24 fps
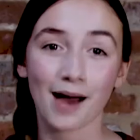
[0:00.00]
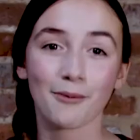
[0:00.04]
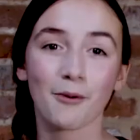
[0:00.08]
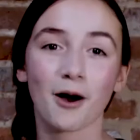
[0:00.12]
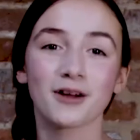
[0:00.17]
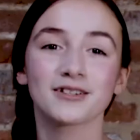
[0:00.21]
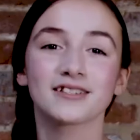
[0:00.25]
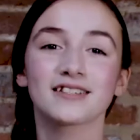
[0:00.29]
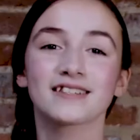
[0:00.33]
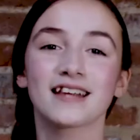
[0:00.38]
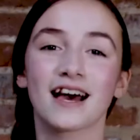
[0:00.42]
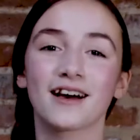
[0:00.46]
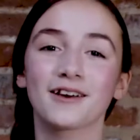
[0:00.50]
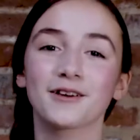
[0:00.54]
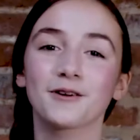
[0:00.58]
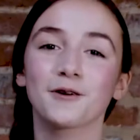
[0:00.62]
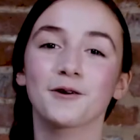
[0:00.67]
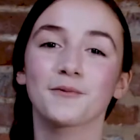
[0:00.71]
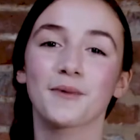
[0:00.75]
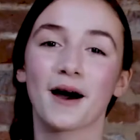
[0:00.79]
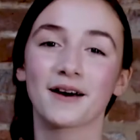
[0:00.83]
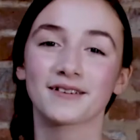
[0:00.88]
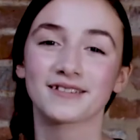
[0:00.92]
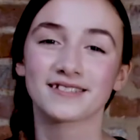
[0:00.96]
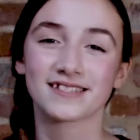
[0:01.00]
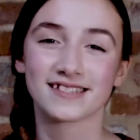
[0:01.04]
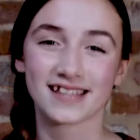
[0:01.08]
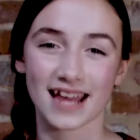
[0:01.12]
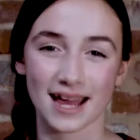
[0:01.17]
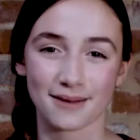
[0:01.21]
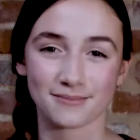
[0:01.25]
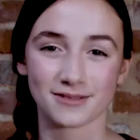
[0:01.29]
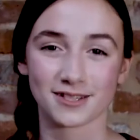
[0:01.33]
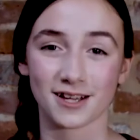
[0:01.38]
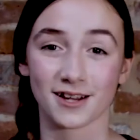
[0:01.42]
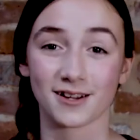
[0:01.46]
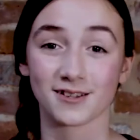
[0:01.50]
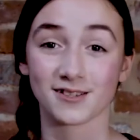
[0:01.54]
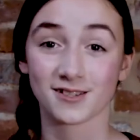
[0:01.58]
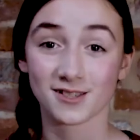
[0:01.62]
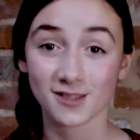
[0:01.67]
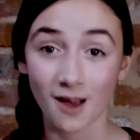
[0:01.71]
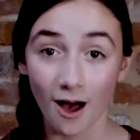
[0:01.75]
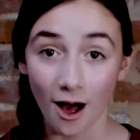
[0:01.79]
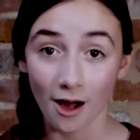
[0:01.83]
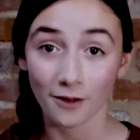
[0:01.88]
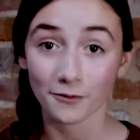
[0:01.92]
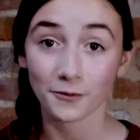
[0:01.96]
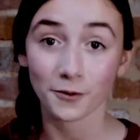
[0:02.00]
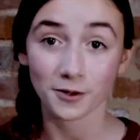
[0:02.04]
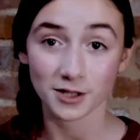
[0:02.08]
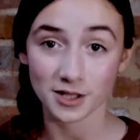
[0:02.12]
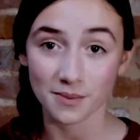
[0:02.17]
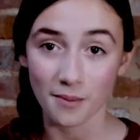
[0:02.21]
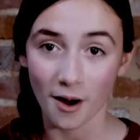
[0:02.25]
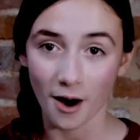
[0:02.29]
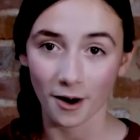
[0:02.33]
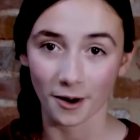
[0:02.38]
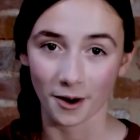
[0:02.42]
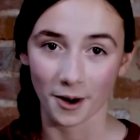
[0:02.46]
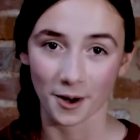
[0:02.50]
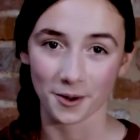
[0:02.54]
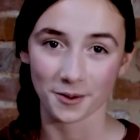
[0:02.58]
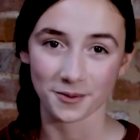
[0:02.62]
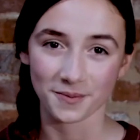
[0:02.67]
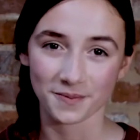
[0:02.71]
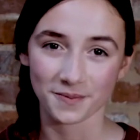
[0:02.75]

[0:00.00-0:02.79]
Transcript: I want to tell you about Samsung Solve for tomorrow.